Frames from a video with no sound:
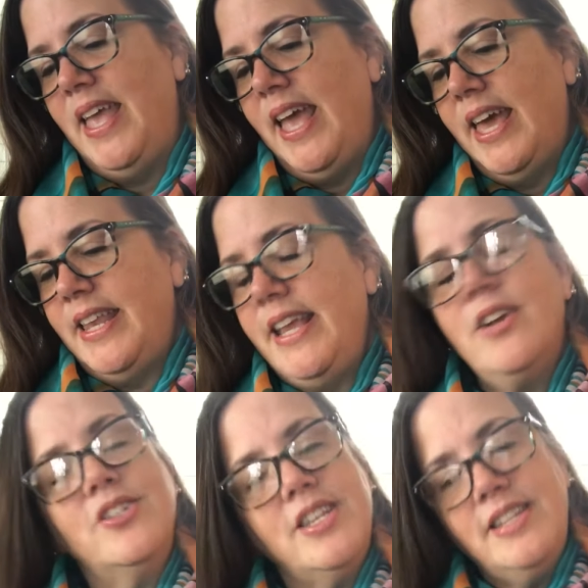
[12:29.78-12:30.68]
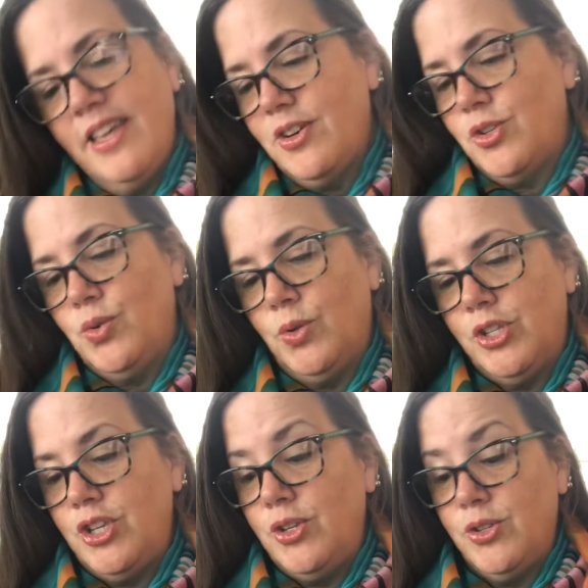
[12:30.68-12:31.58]
And here's another tool
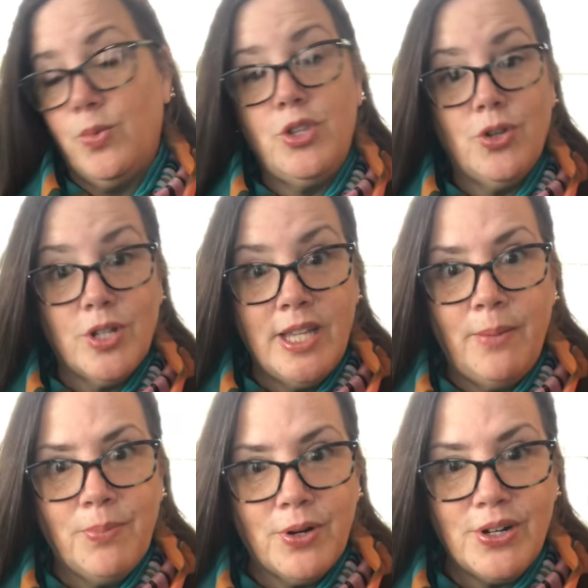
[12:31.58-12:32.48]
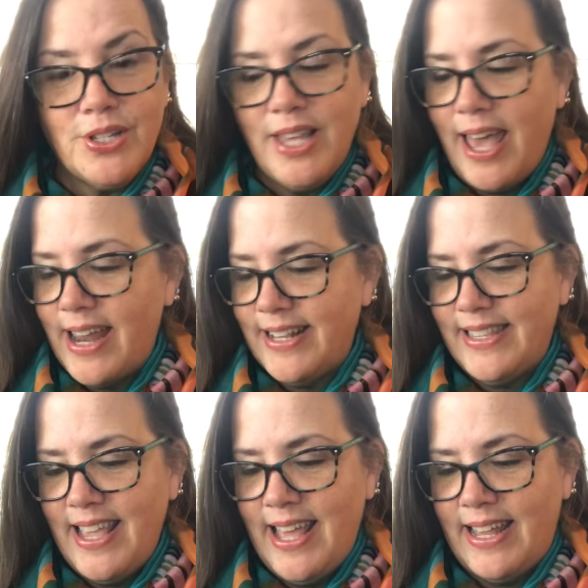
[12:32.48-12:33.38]
to use when your temper's at
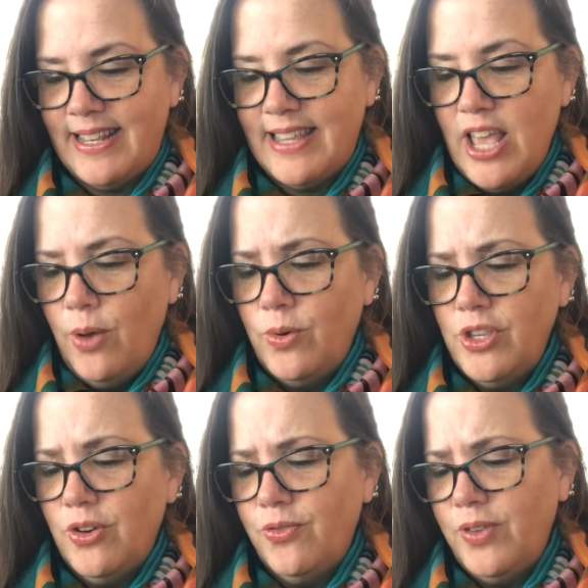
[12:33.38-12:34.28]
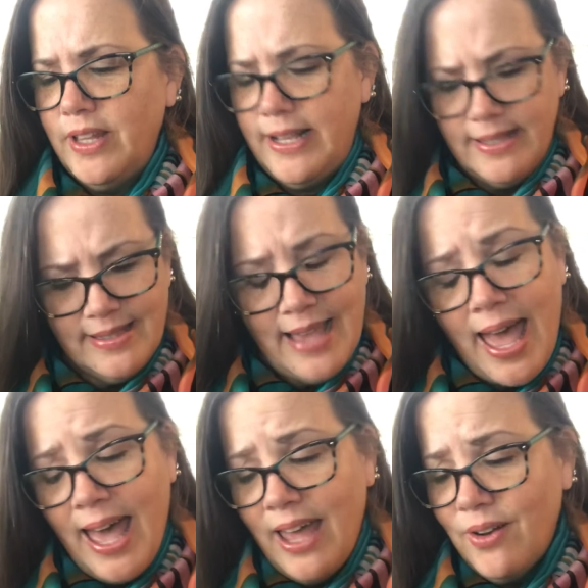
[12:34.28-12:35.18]
its end. When you're feeling
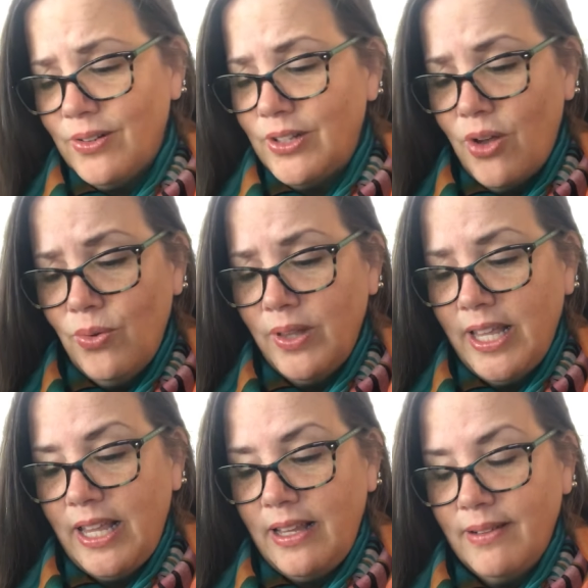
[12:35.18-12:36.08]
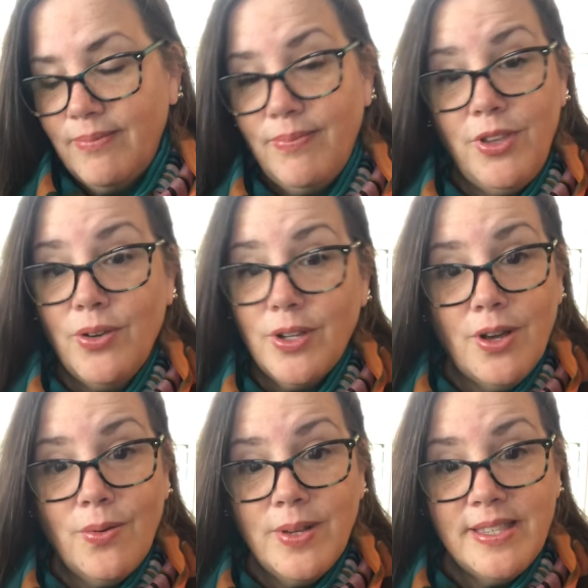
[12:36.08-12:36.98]
sad or lonely, you can
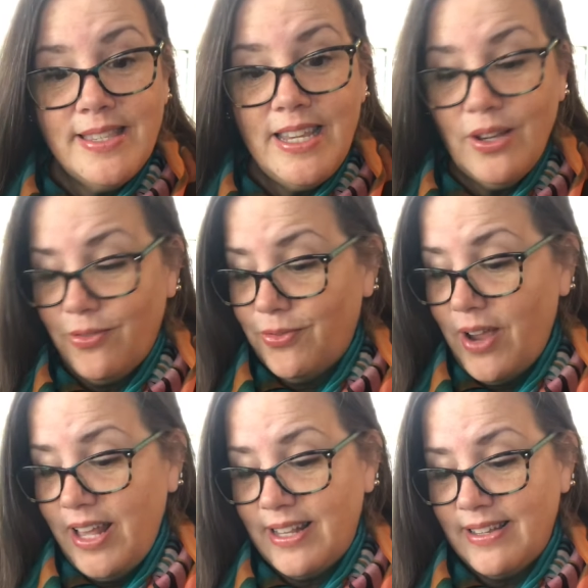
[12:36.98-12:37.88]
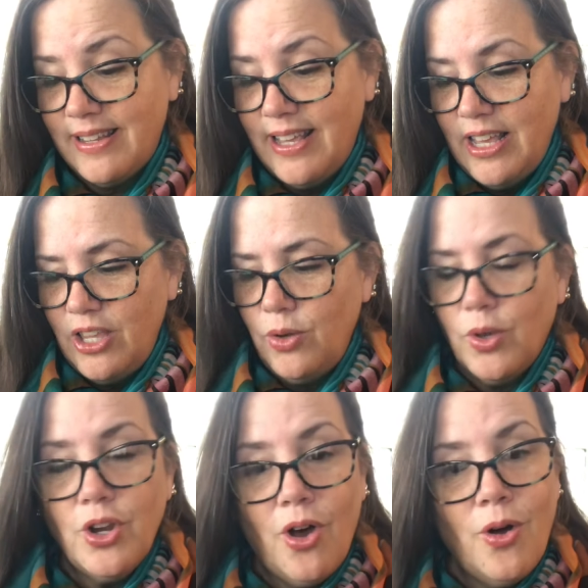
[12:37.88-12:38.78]
always seek a friend. You
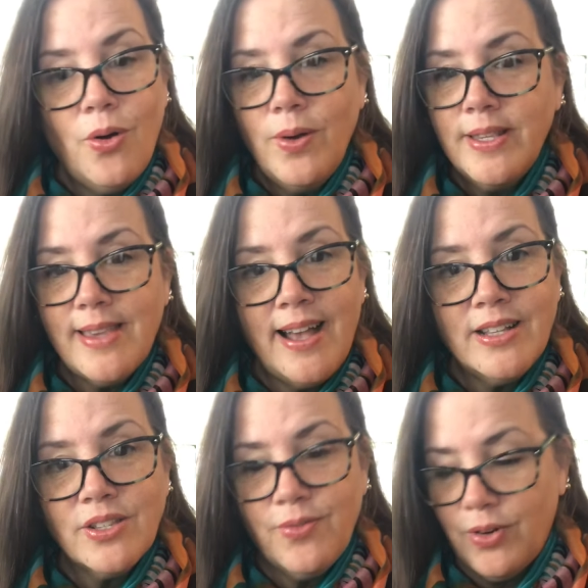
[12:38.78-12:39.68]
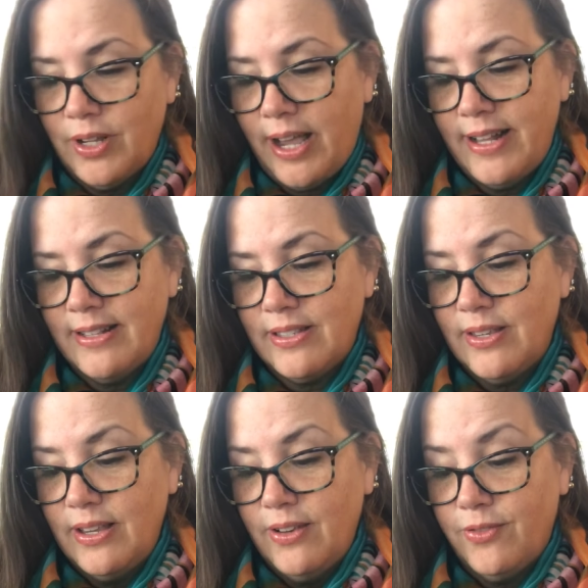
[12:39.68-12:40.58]
can always ask for
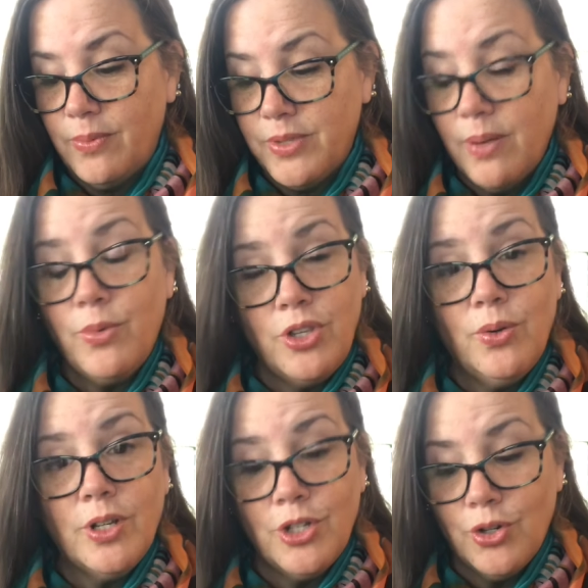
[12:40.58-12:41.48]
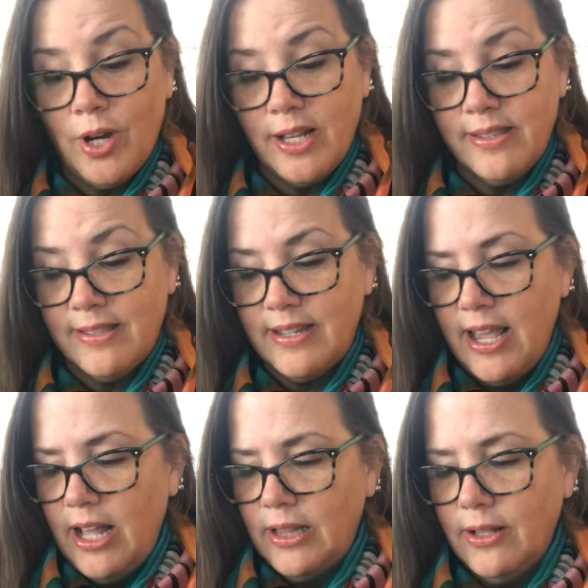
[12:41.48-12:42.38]
guidance from someone you can trust.
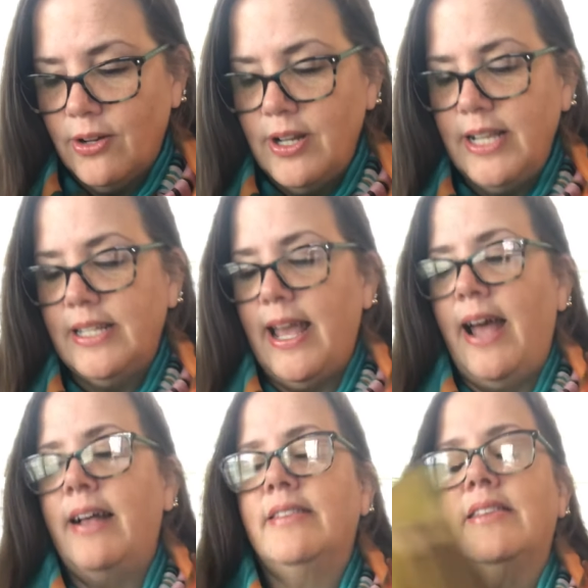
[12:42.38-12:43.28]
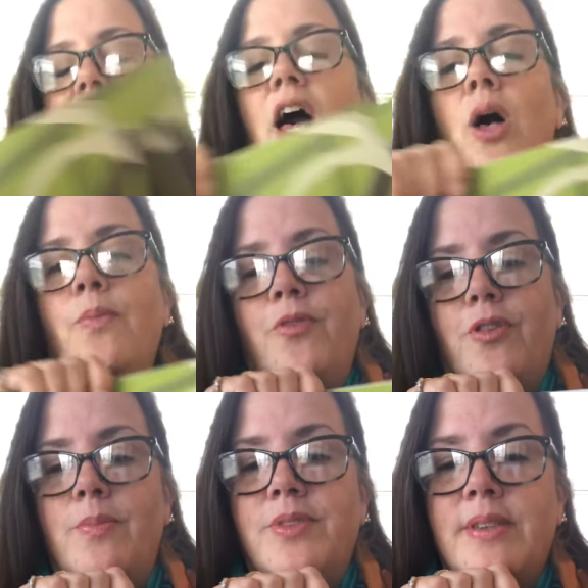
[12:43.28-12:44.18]
Learning to ask help
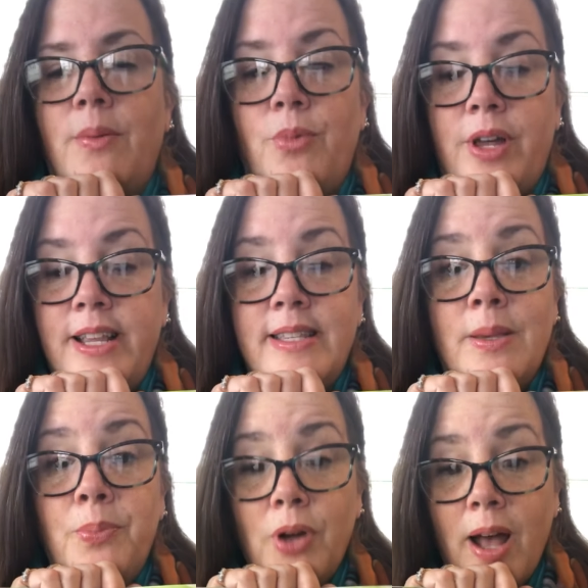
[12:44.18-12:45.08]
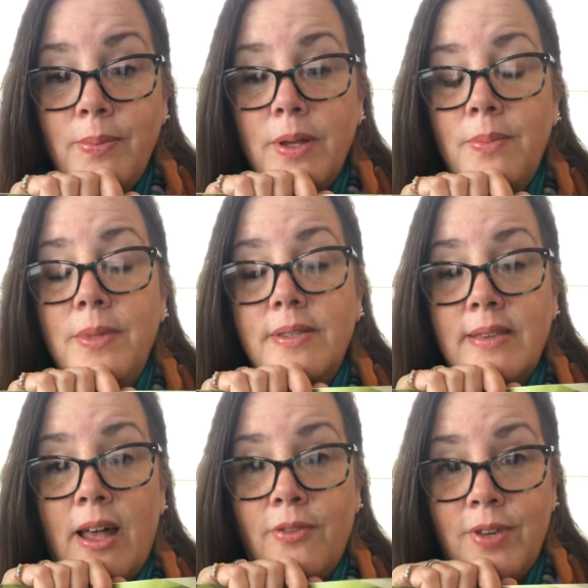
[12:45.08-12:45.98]
from someone is a
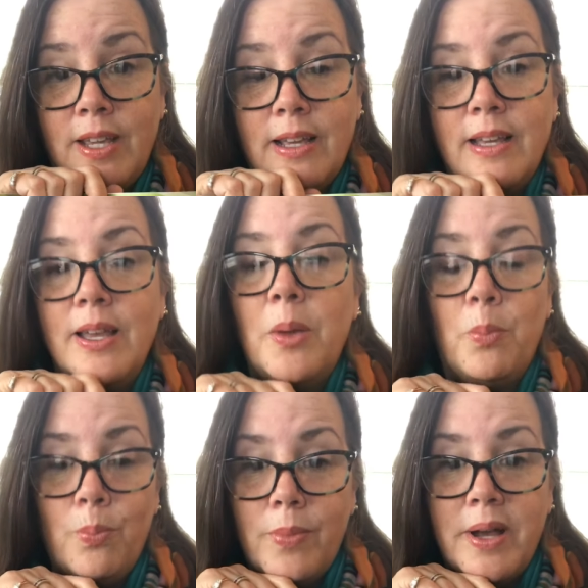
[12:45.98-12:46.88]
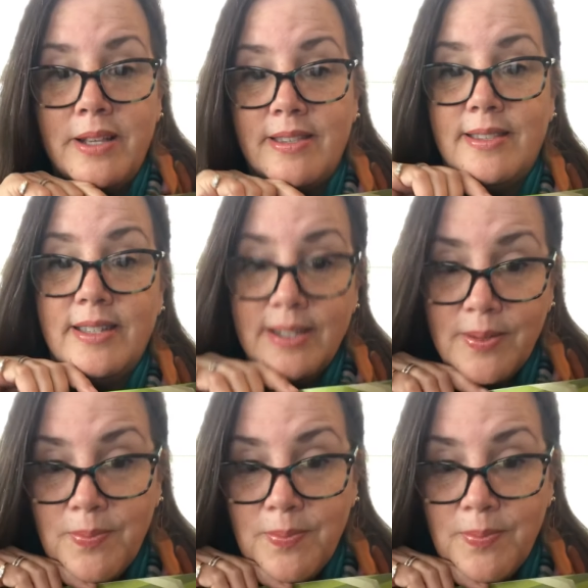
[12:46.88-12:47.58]
problem-solving must.